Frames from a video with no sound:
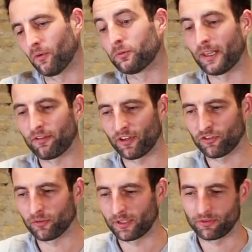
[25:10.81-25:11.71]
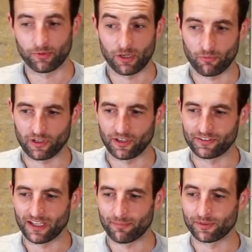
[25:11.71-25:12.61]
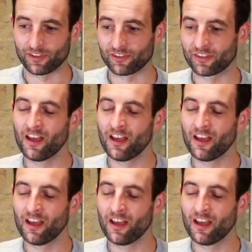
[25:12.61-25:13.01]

beneficial because we didn't want to lose that position.